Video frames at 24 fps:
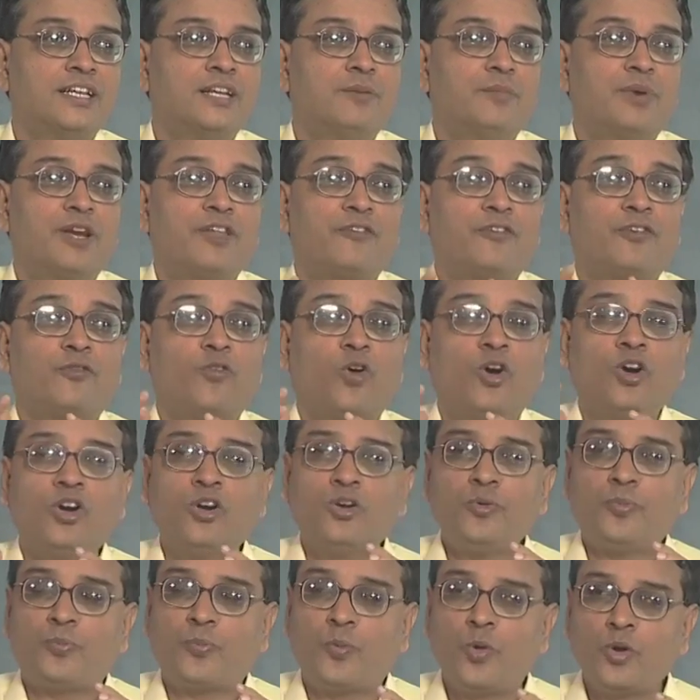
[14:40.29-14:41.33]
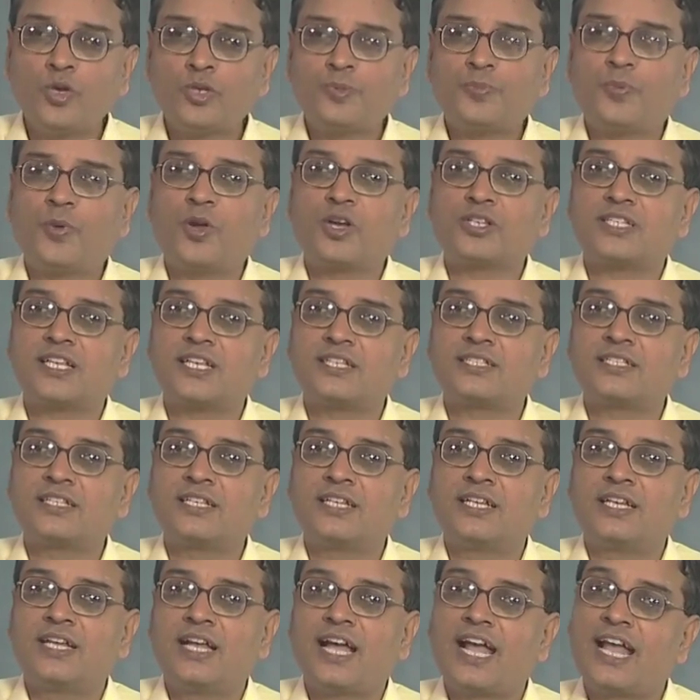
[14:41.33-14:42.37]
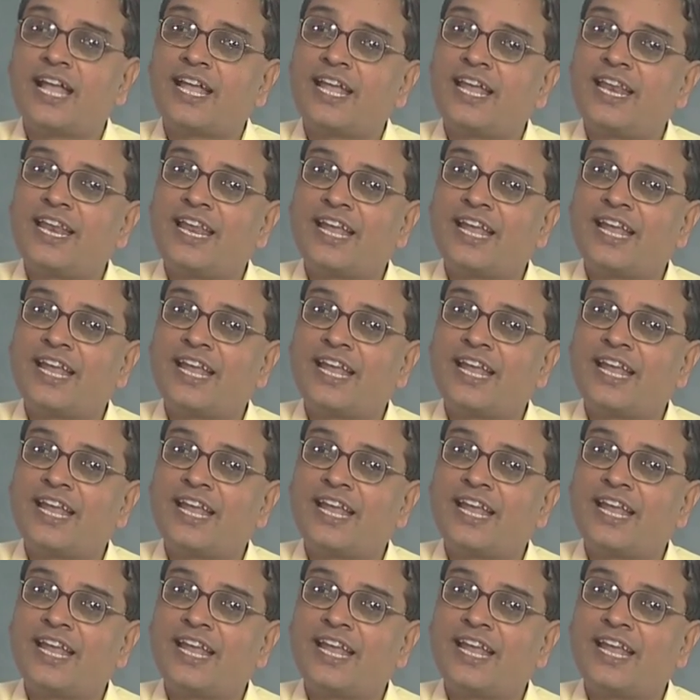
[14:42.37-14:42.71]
but if you want to post process I can